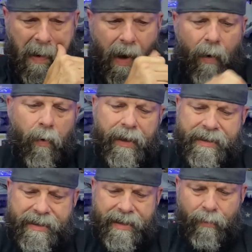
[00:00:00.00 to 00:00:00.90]
Oh, what
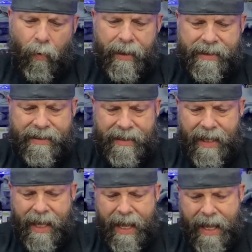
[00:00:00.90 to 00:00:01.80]
is what is
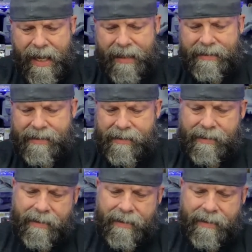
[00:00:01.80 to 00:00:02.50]
this?